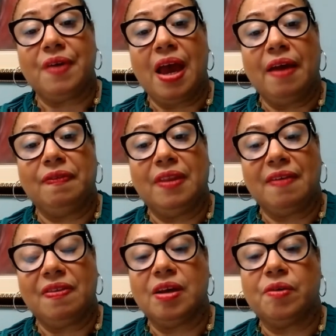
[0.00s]
and
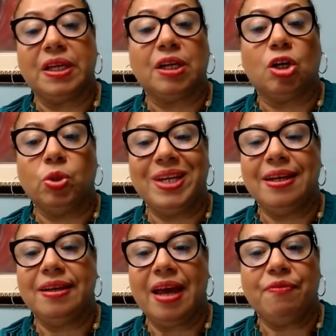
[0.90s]
that they are included
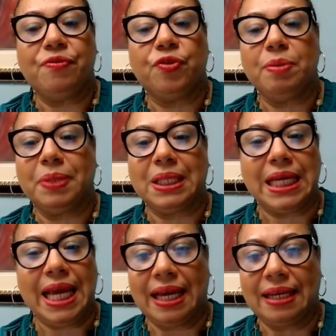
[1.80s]
in every
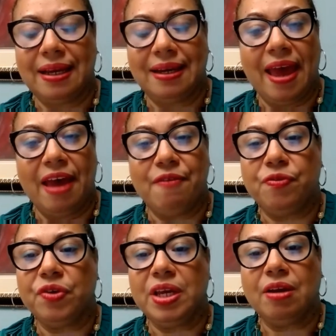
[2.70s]
plan, in
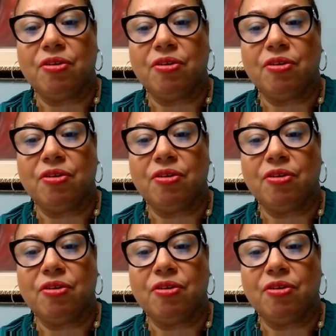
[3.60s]
every